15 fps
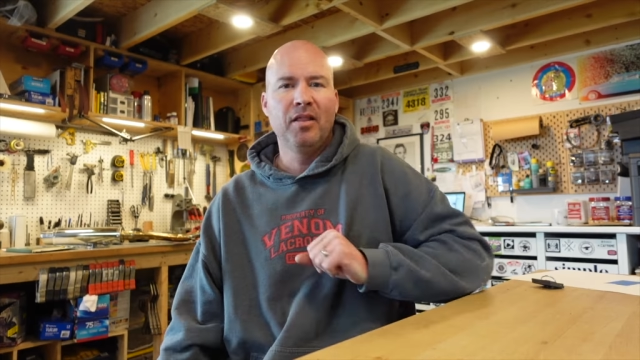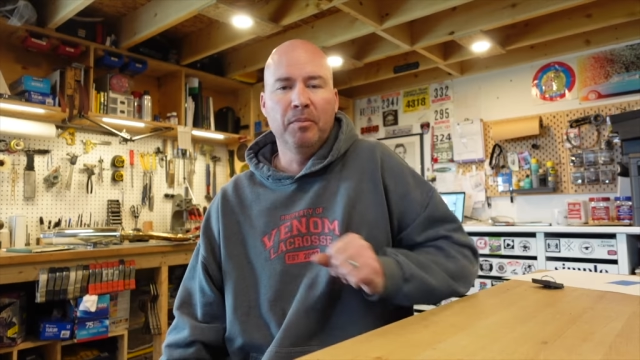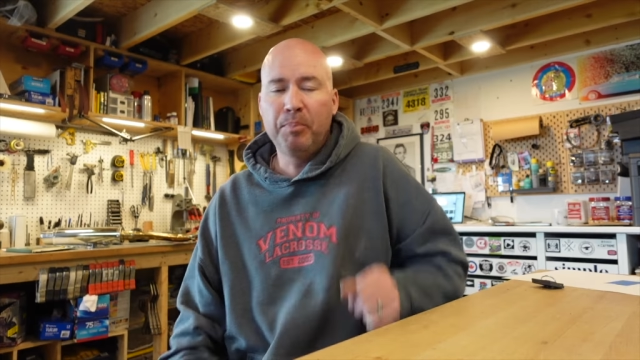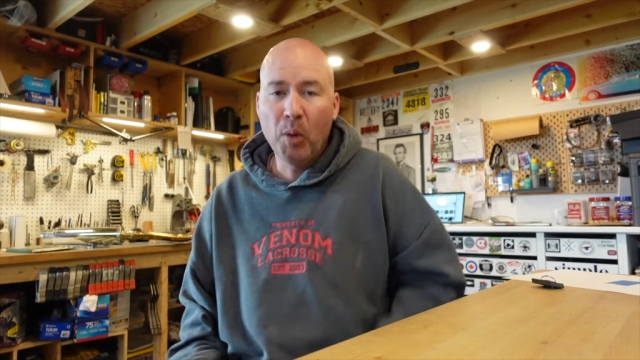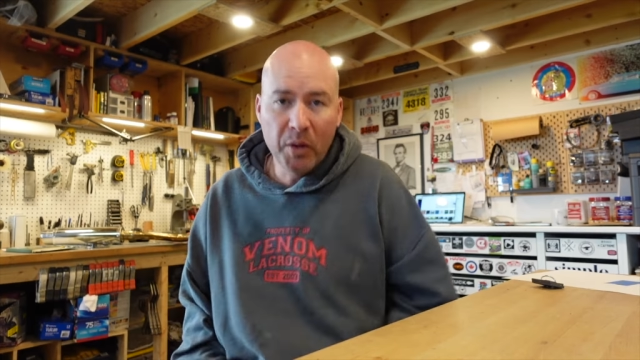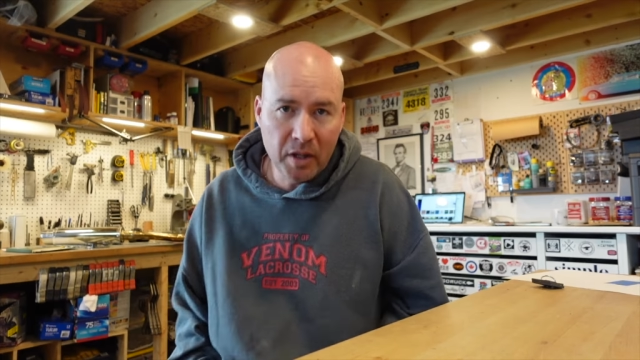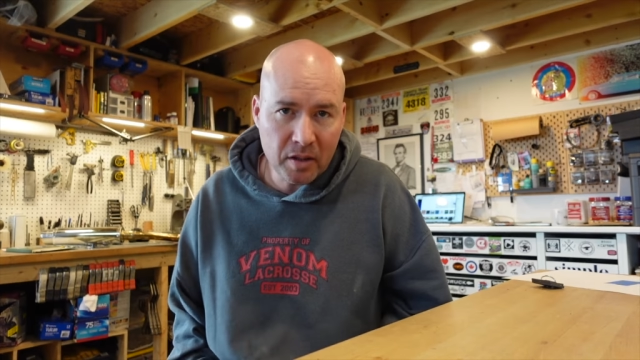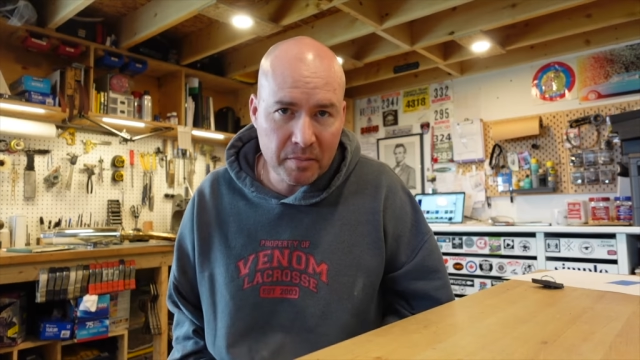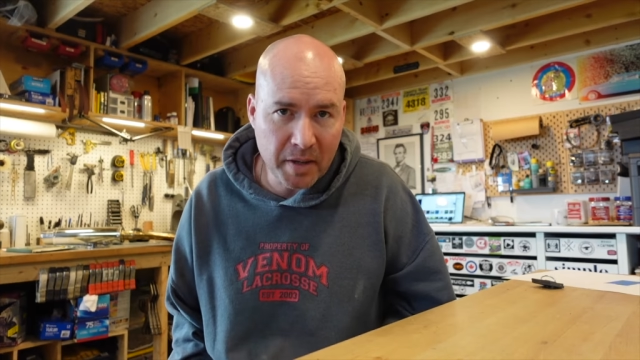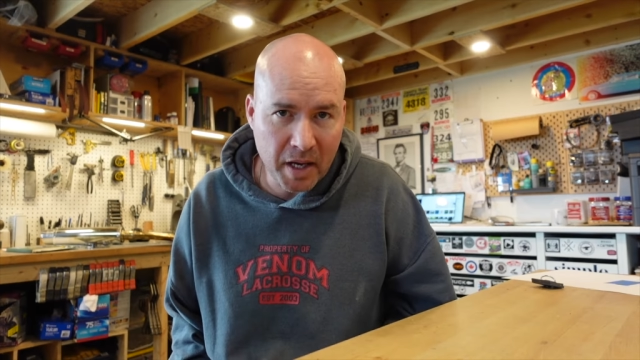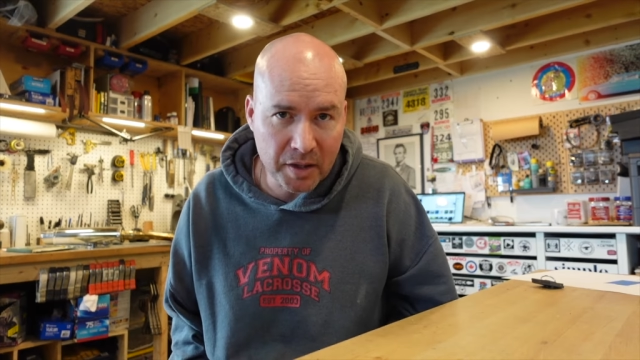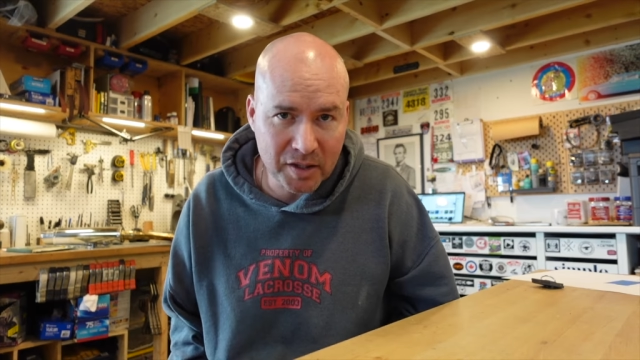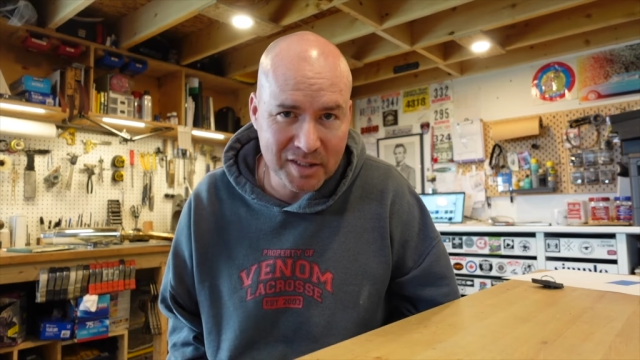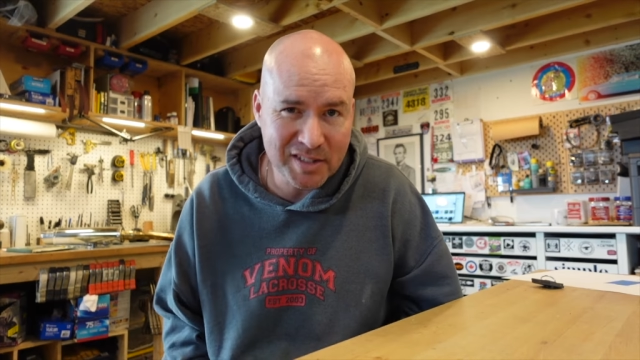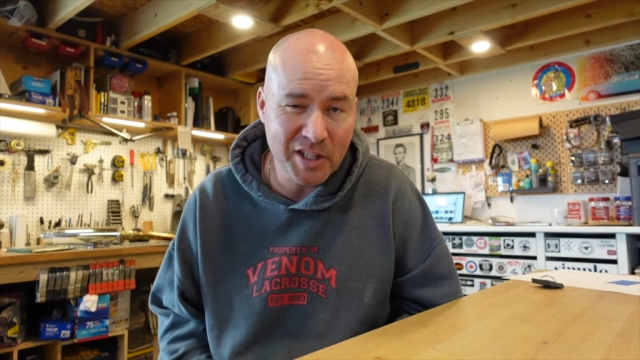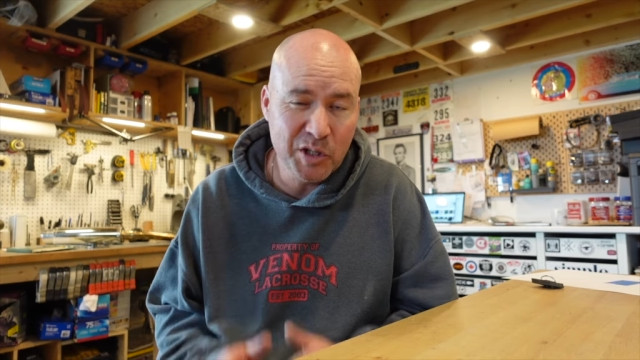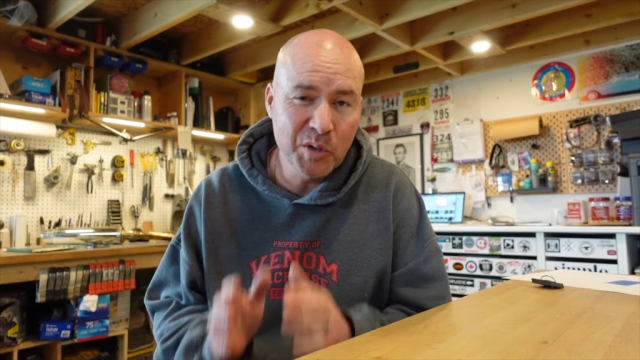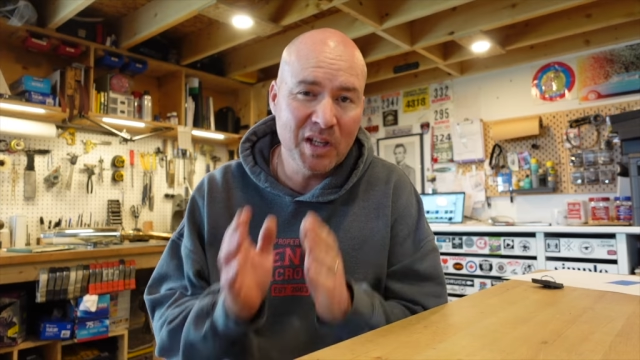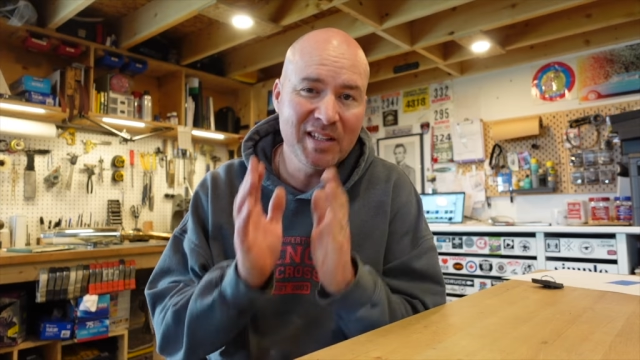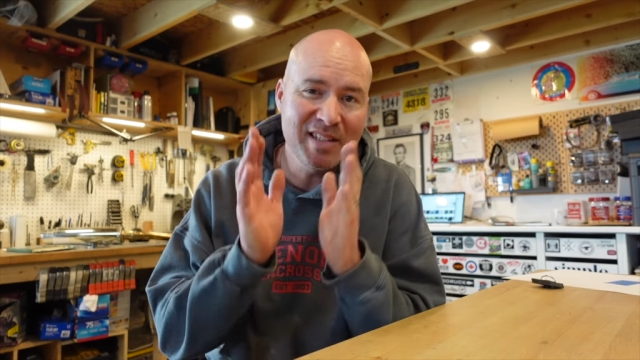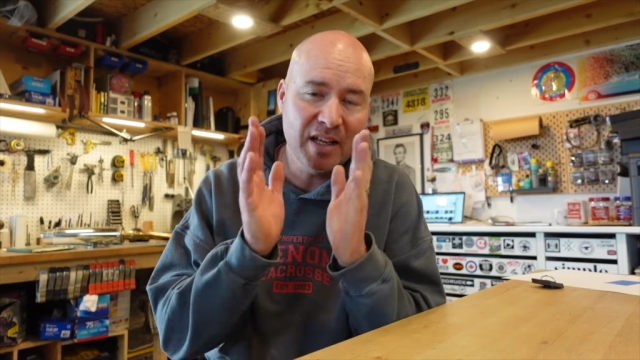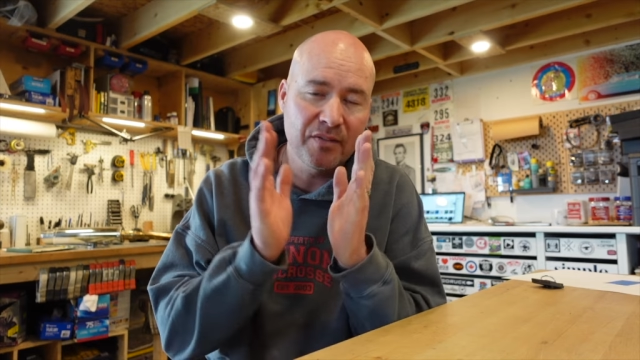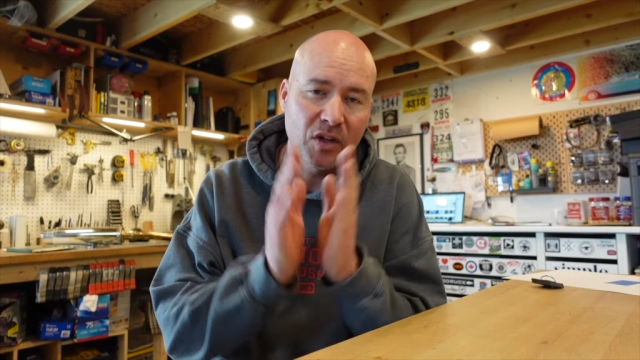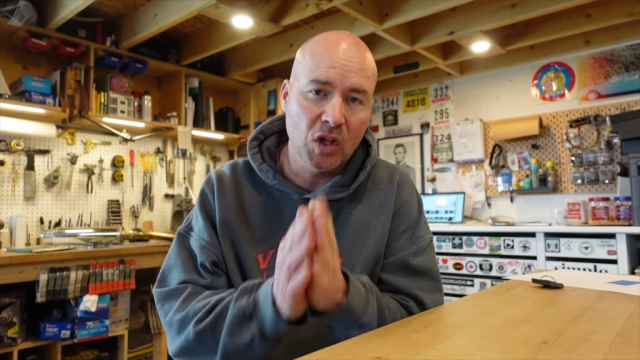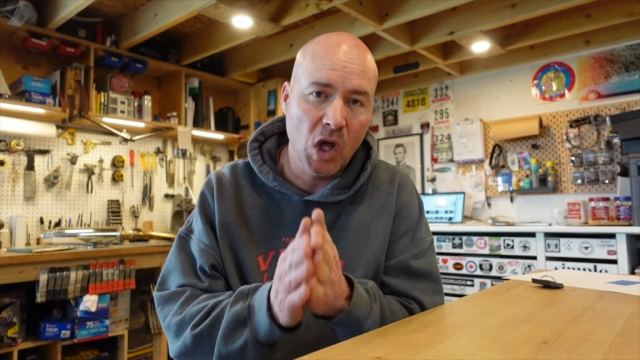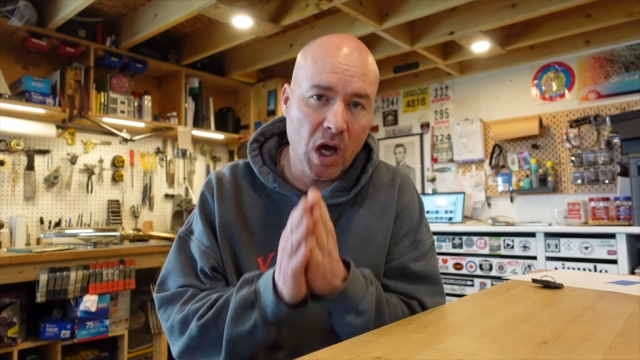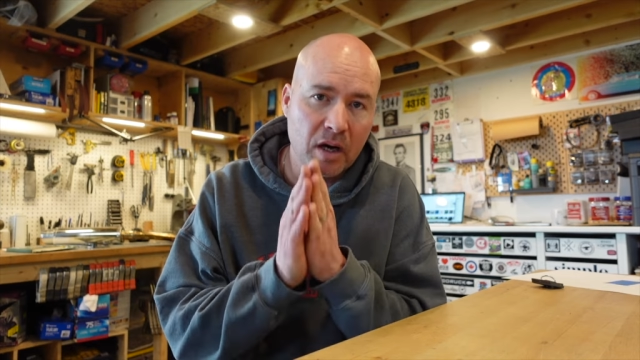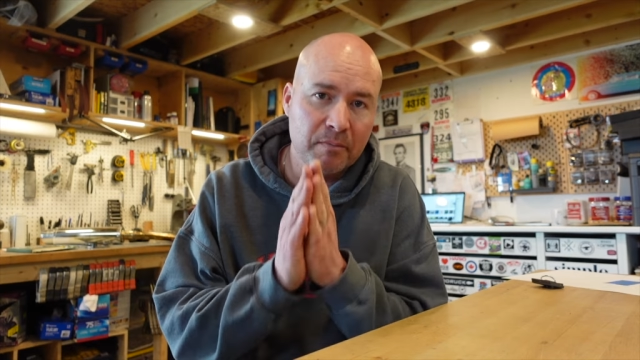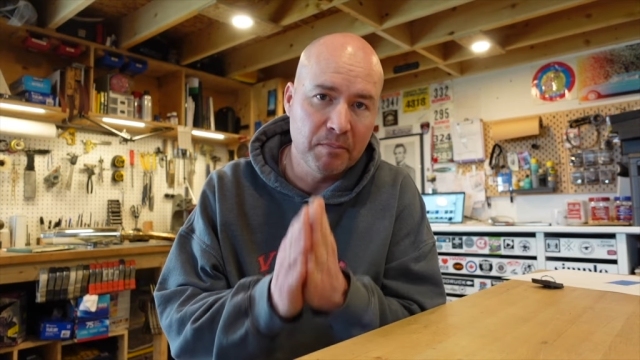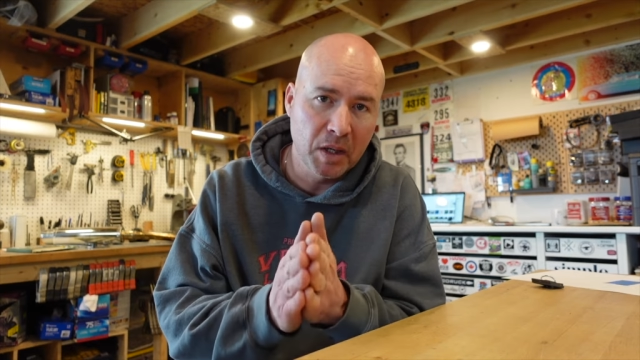The point of the matter is, you can save a lot of